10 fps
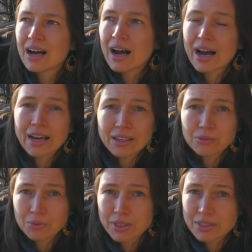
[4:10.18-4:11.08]
I
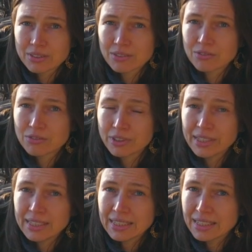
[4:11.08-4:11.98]
was
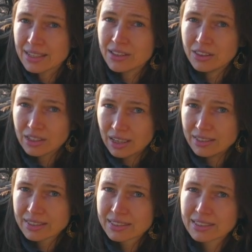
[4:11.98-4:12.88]
really
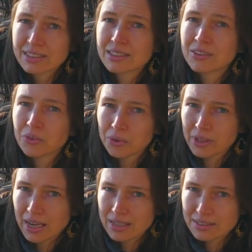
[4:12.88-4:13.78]
not
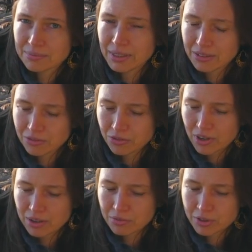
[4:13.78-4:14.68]
orgasming
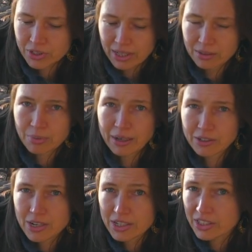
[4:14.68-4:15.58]
from vaginal
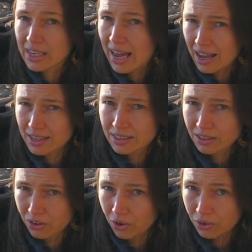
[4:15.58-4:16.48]
penetration at
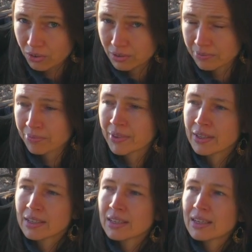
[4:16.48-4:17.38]
all.
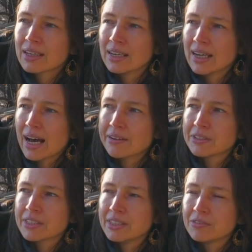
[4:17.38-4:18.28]
I
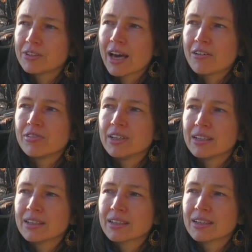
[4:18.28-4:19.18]
was even having